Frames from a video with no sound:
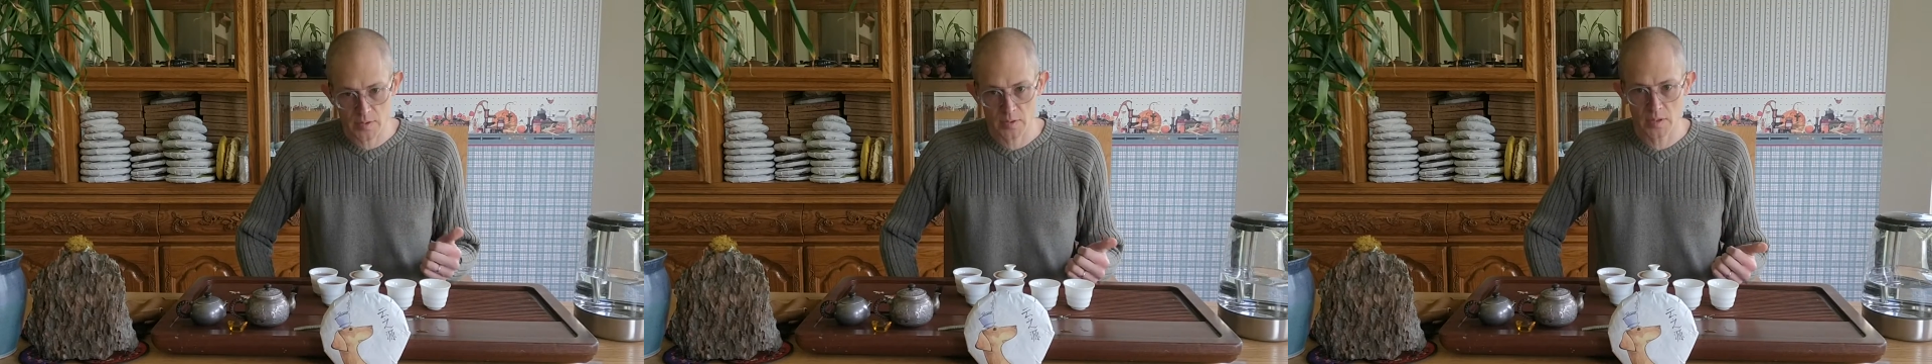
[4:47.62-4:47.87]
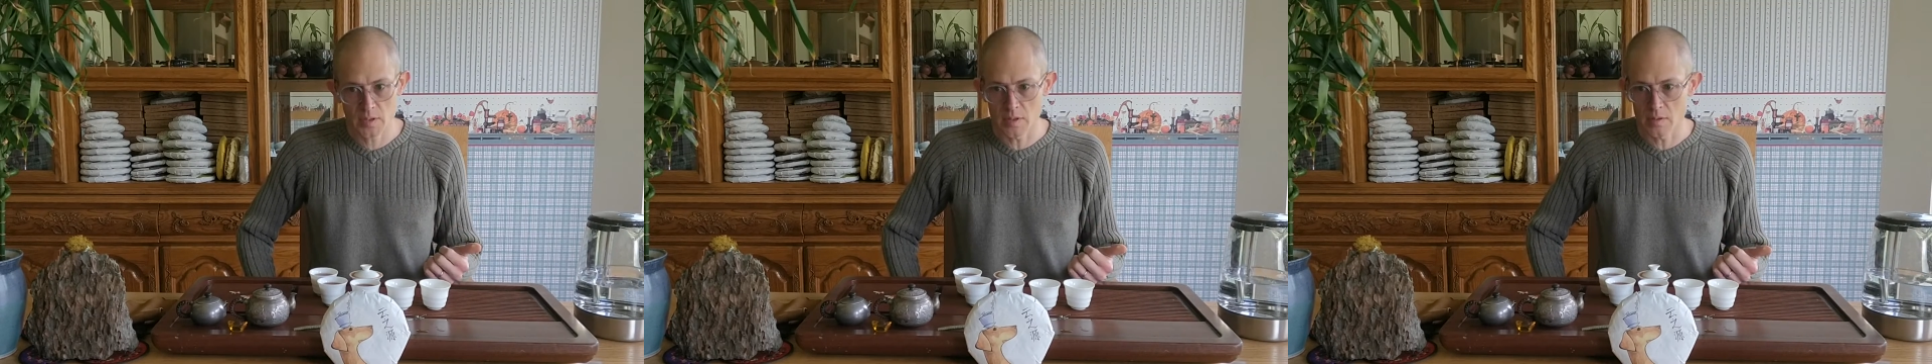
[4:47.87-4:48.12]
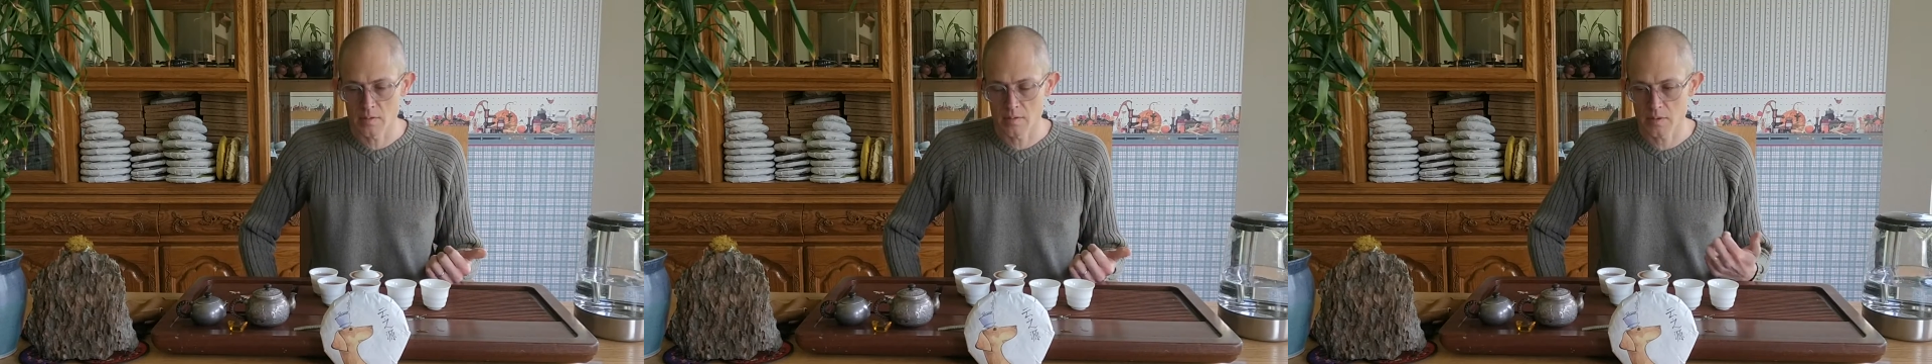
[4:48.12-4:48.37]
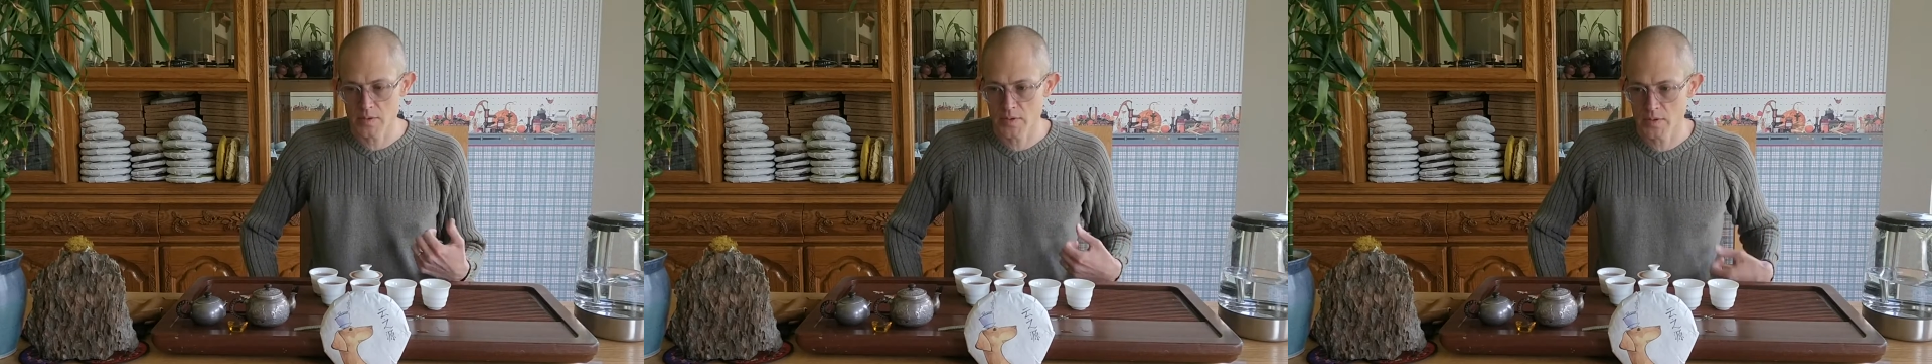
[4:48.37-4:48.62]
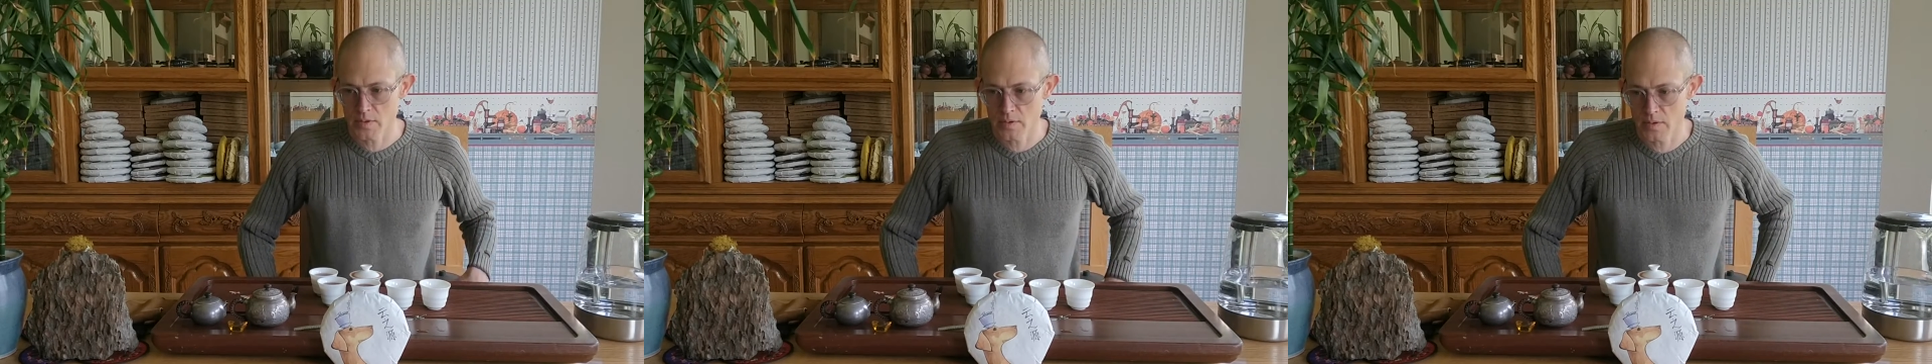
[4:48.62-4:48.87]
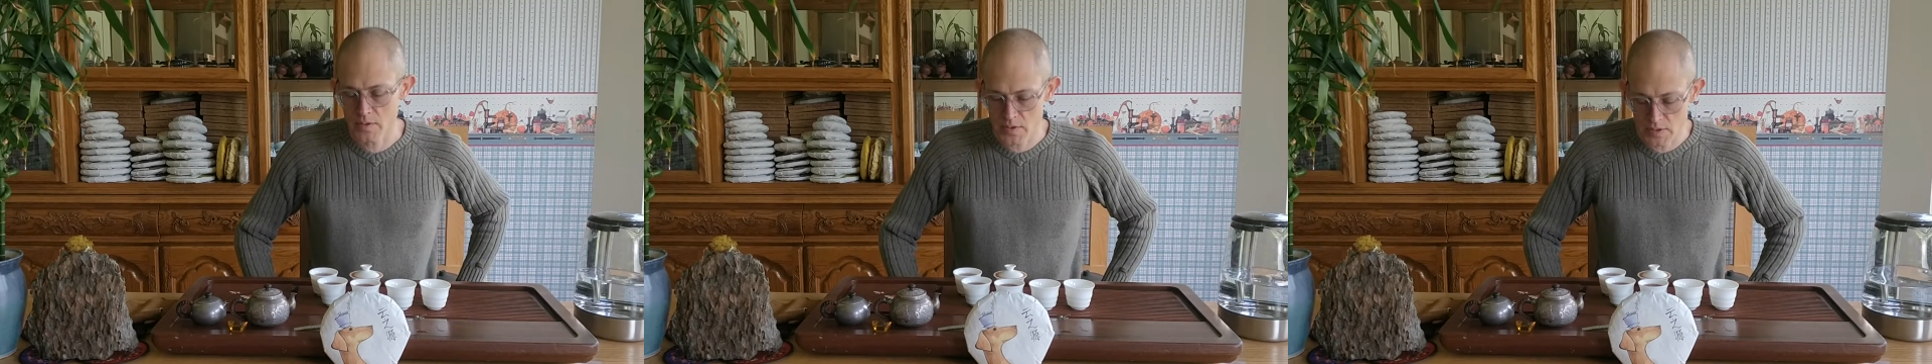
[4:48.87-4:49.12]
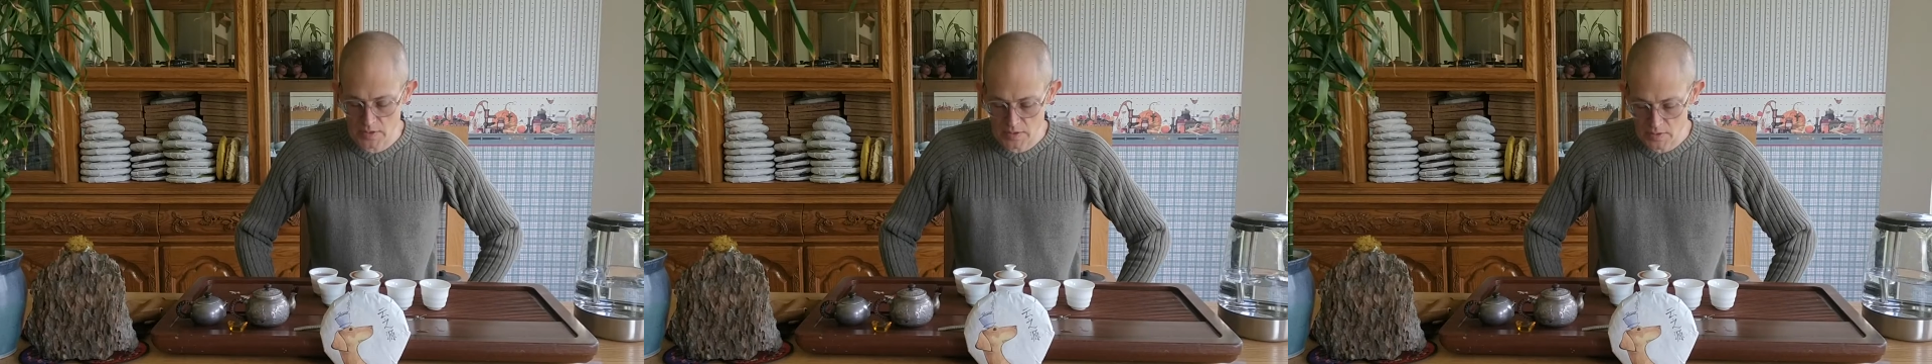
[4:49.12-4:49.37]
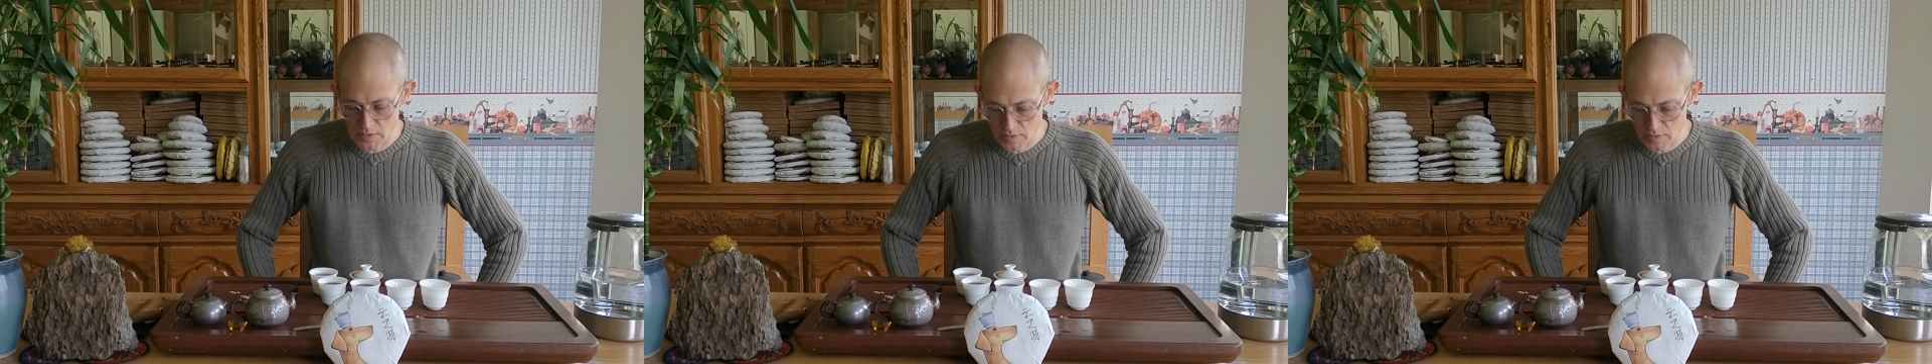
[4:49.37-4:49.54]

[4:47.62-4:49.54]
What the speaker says: only, this tea